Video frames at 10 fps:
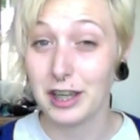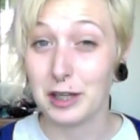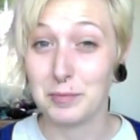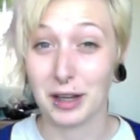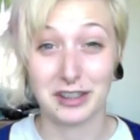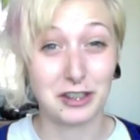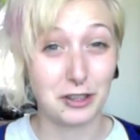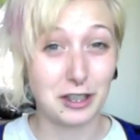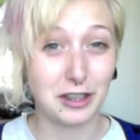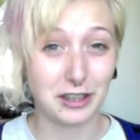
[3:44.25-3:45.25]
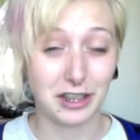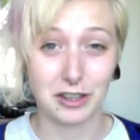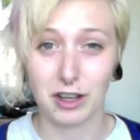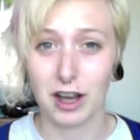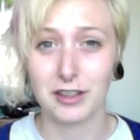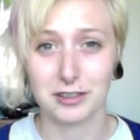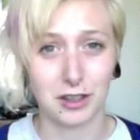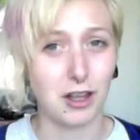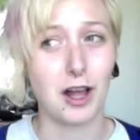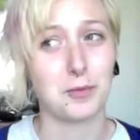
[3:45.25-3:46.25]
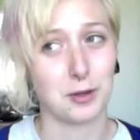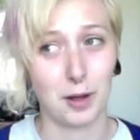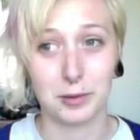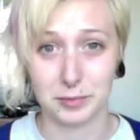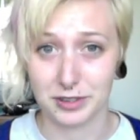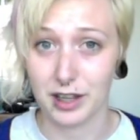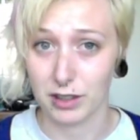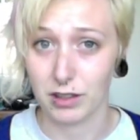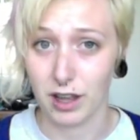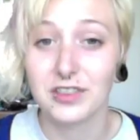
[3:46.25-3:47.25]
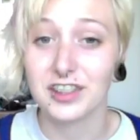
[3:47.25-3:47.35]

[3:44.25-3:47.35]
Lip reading: and bacteria can cause a lot of problems down the line.